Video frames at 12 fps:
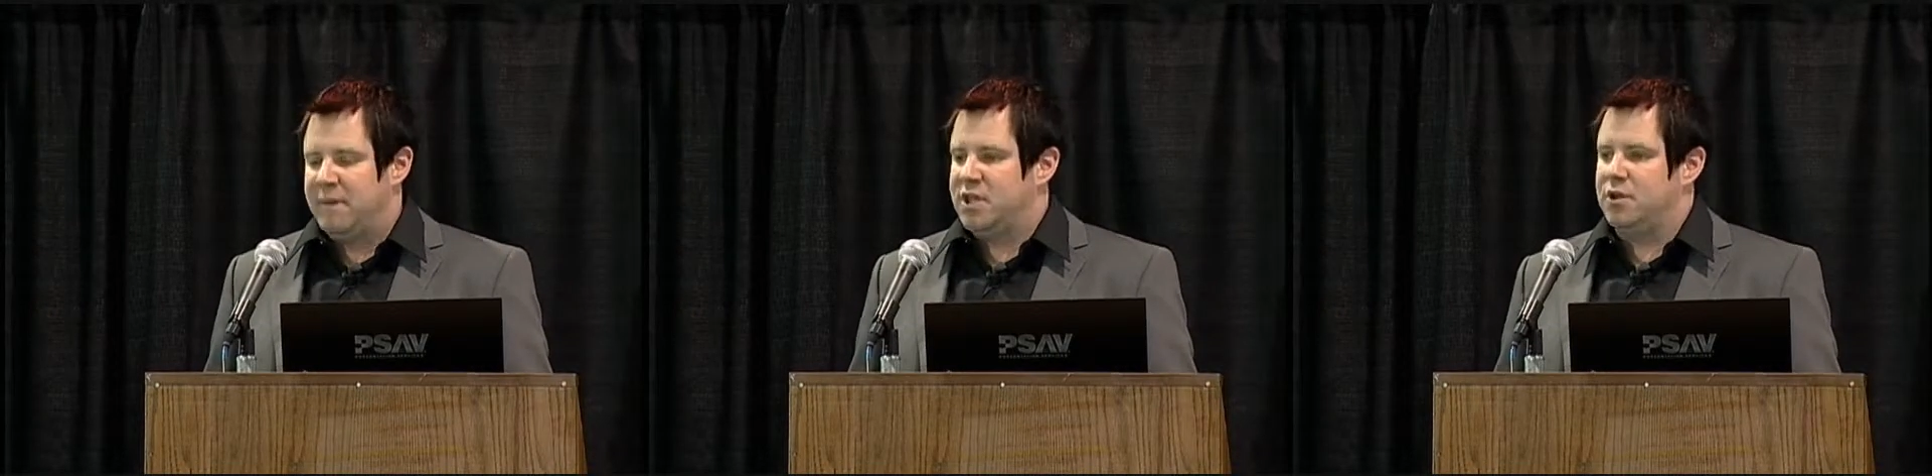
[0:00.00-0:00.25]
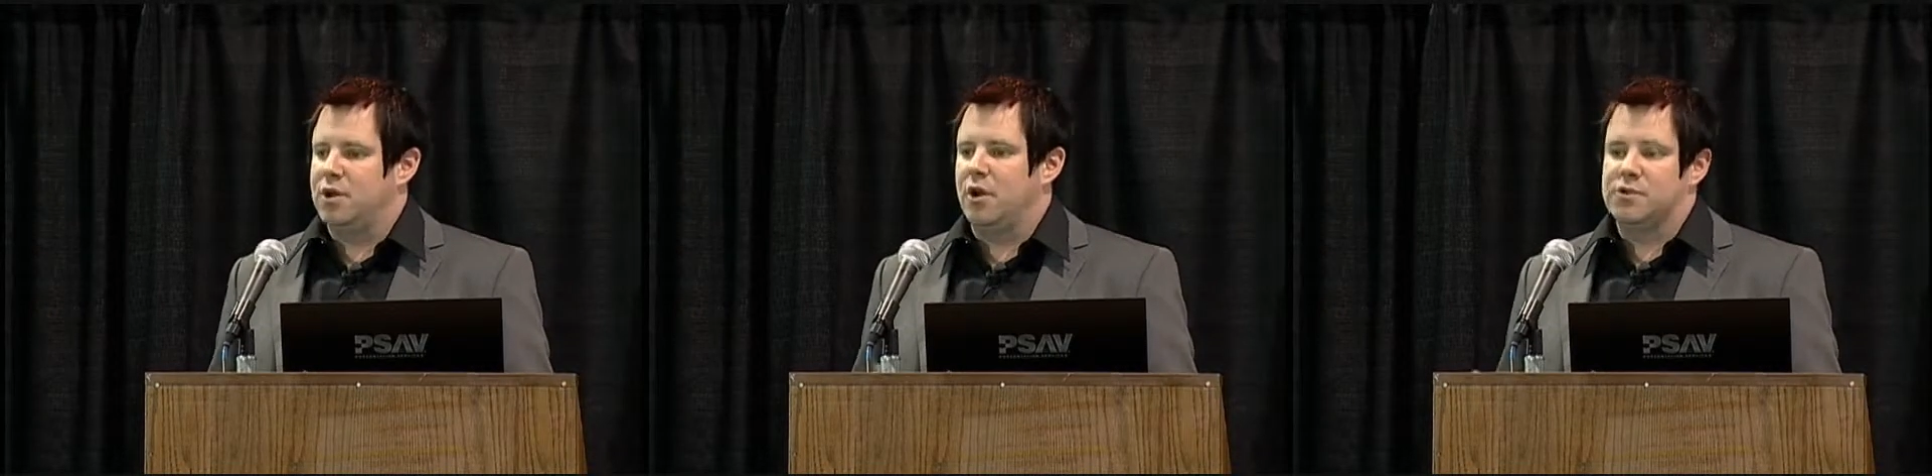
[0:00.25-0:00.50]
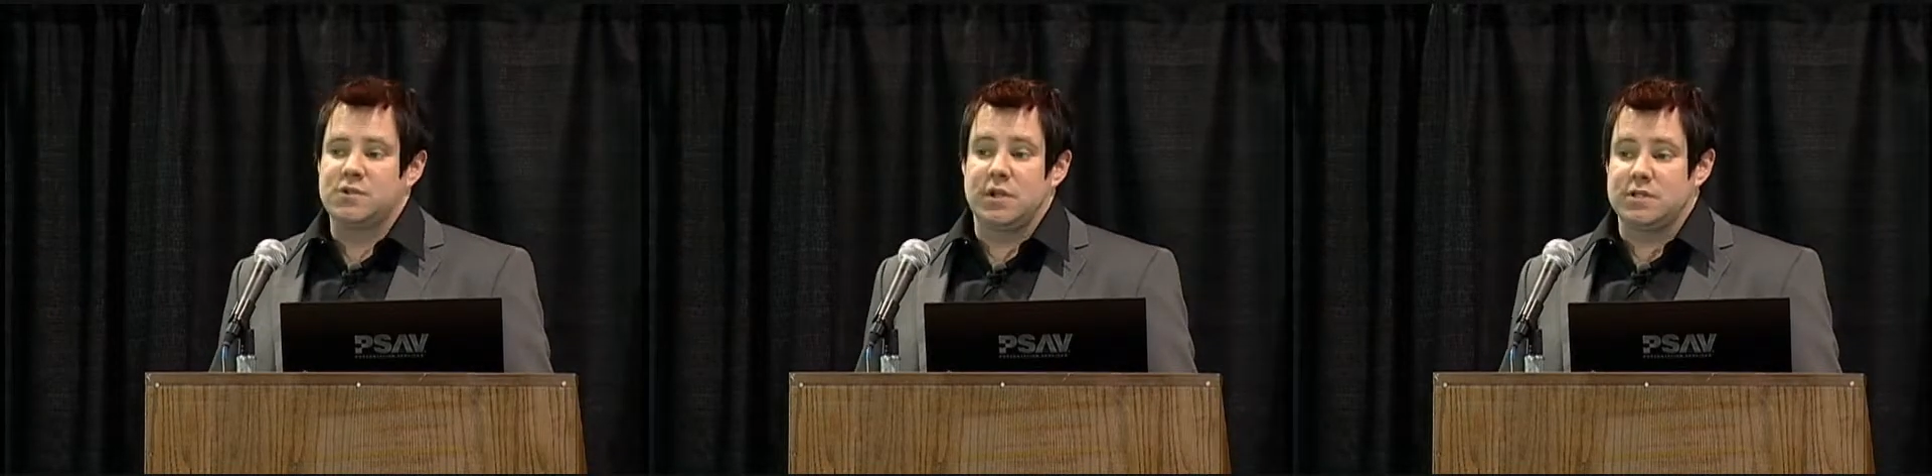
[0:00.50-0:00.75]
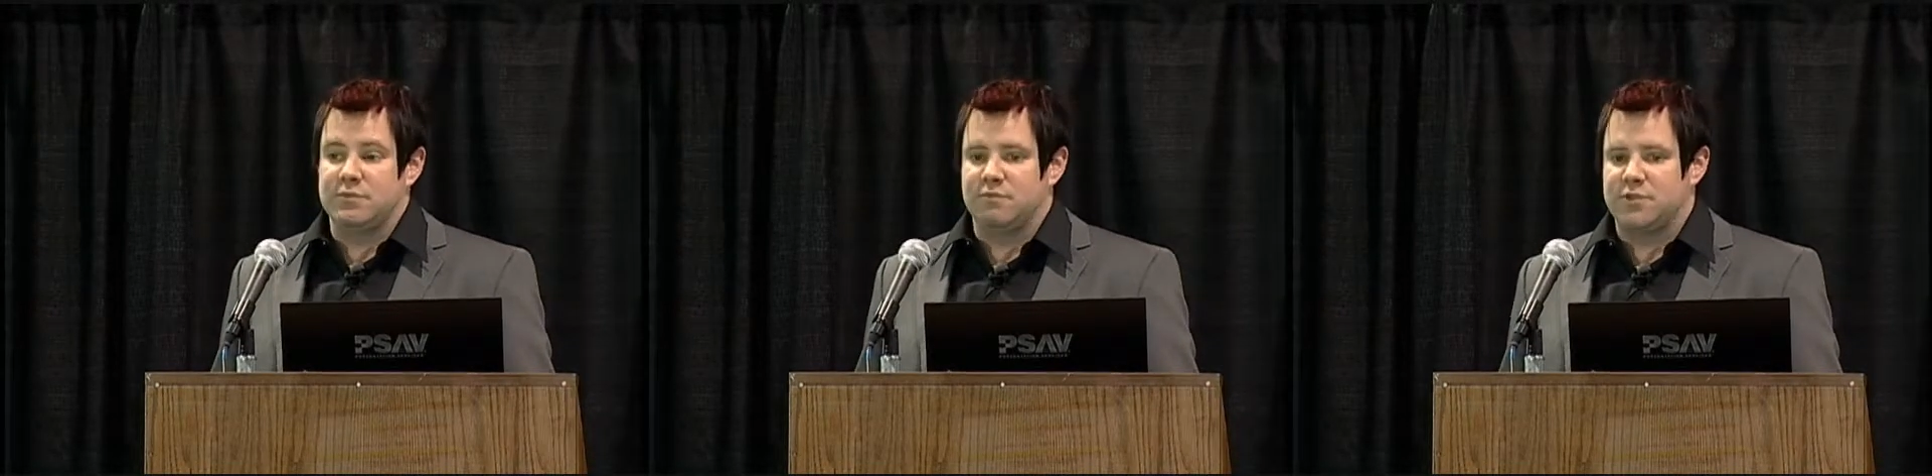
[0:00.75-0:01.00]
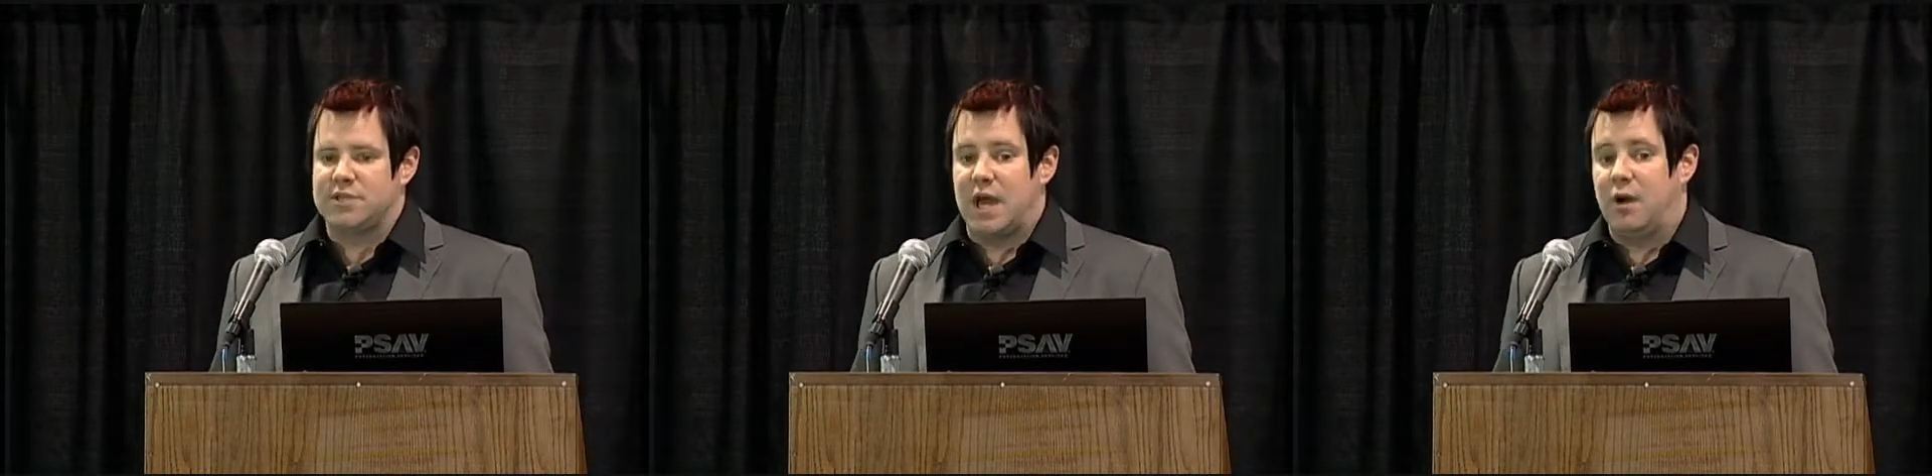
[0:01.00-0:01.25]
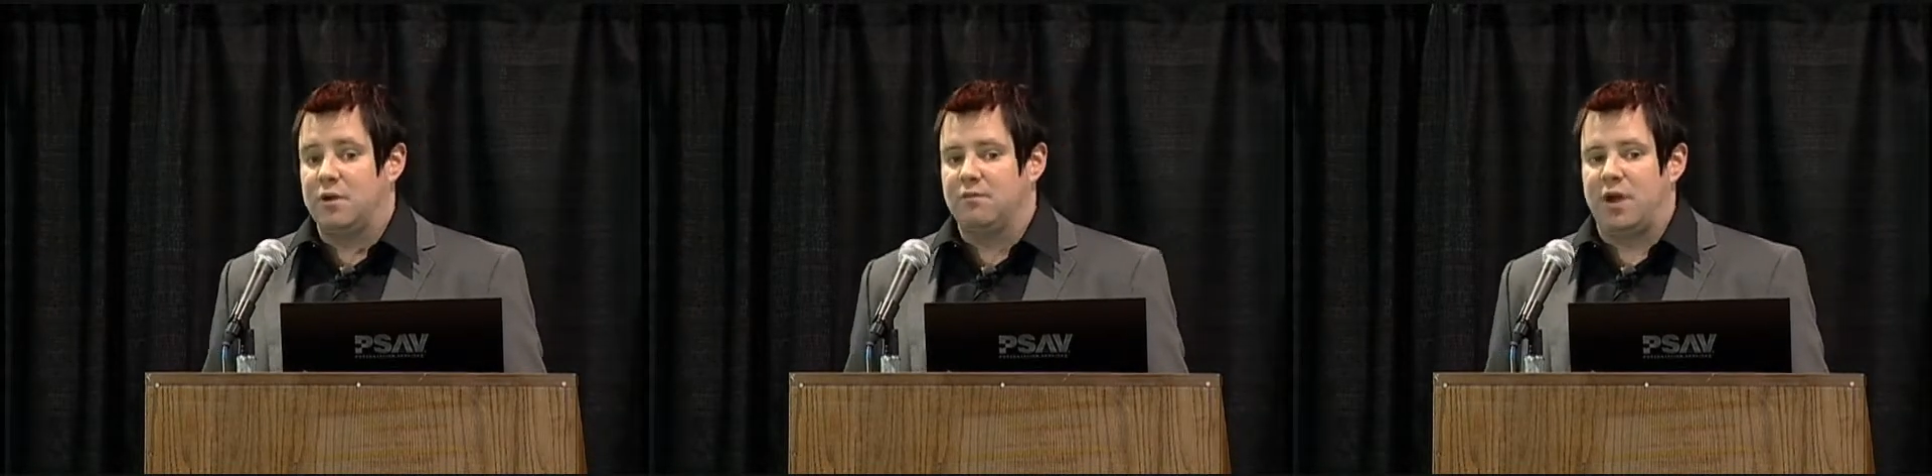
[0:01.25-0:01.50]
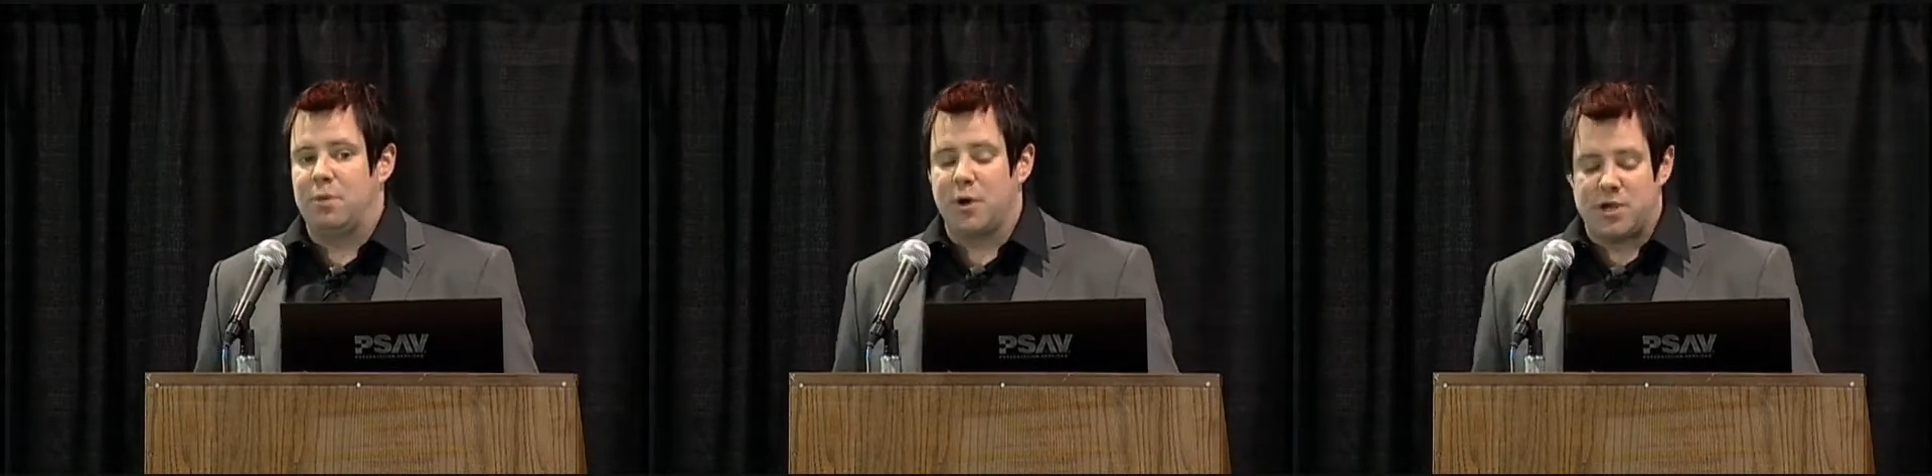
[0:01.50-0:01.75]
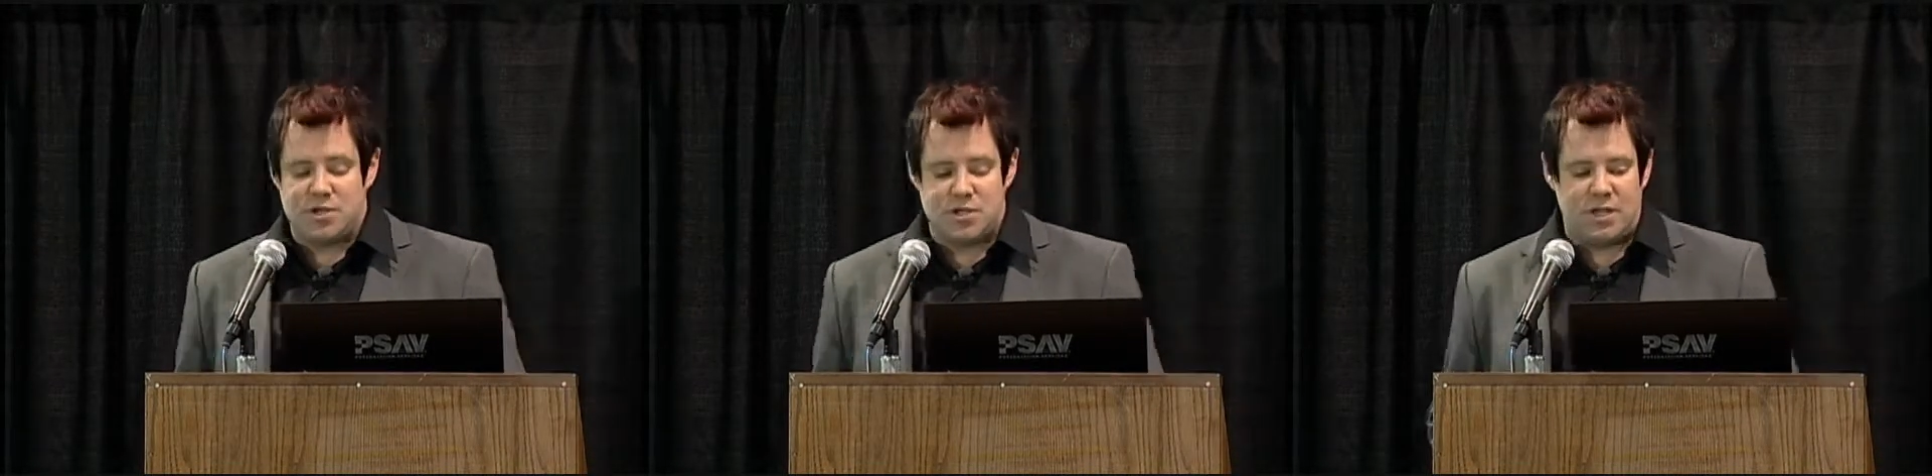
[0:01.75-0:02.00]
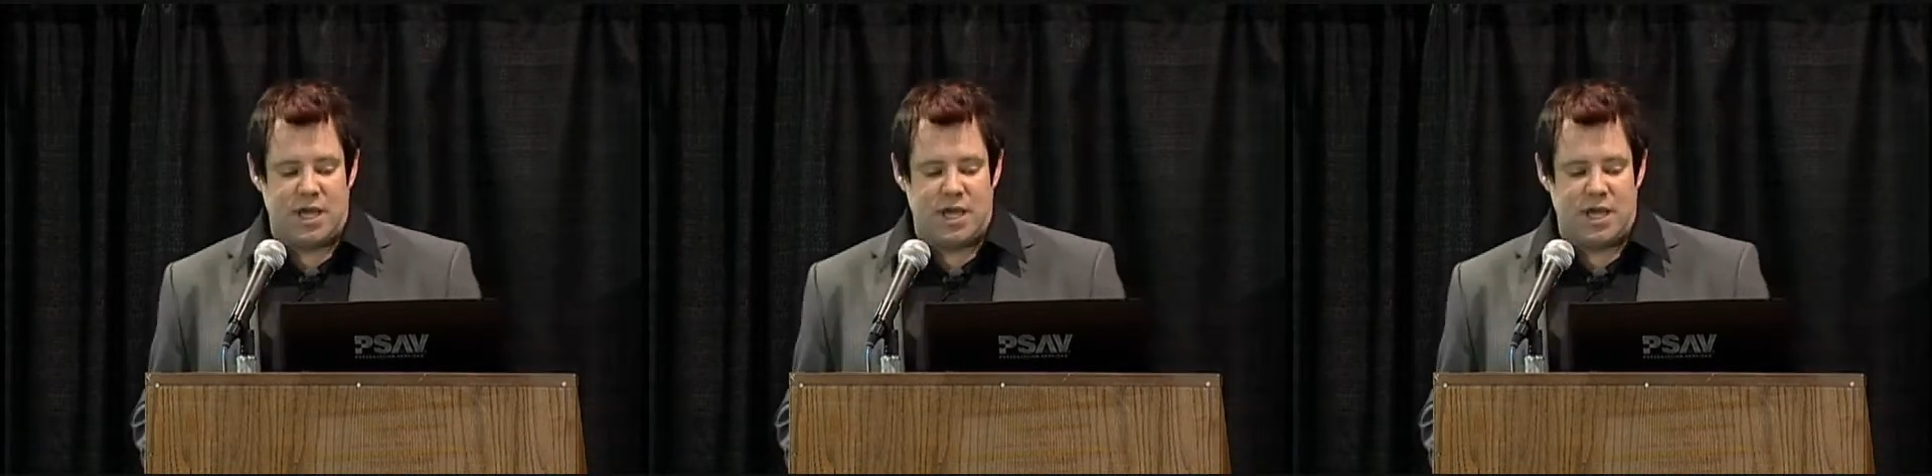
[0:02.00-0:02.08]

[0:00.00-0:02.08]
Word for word: You can also get some sound and vibration